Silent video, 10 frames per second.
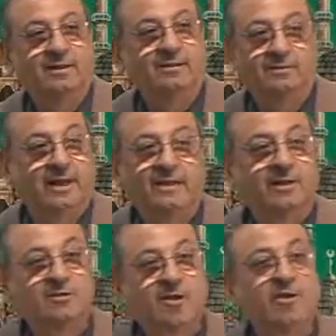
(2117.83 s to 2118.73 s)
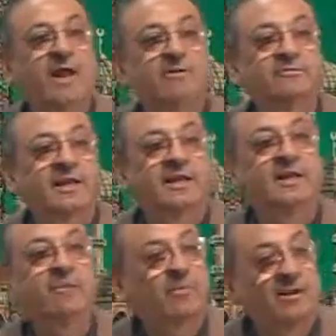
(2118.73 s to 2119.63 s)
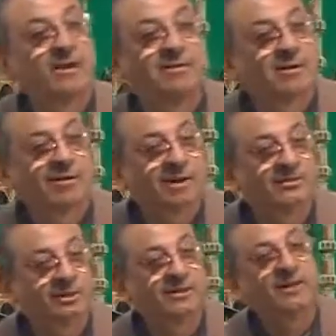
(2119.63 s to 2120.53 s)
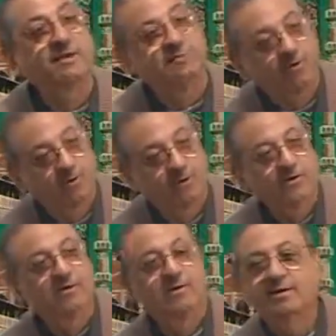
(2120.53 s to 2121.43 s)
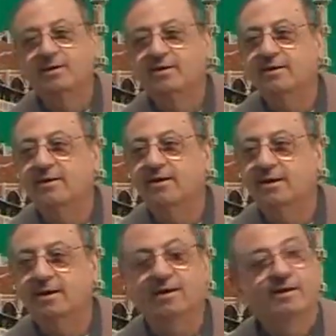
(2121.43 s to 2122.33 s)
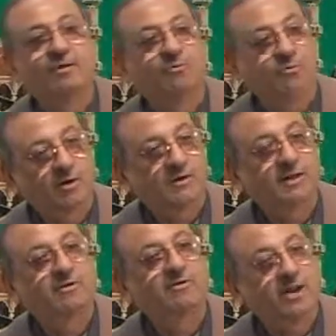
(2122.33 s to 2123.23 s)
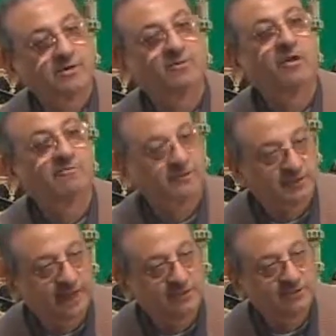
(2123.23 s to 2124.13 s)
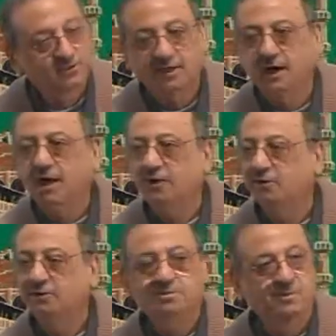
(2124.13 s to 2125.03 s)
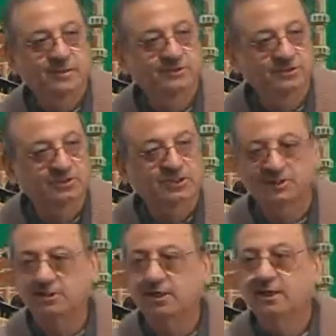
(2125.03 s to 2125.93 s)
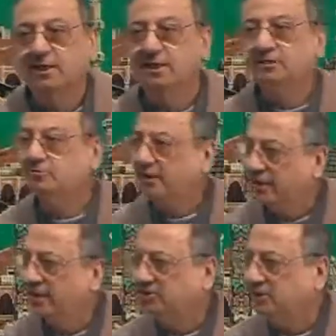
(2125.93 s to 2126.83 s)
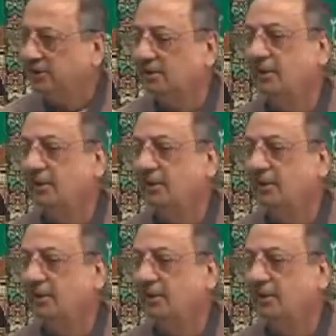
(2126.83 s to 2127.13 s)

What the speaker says: they did not have their independent declension. They followed what they were trying to emphasize. Are you with me, brothers and sisters? It's very easy.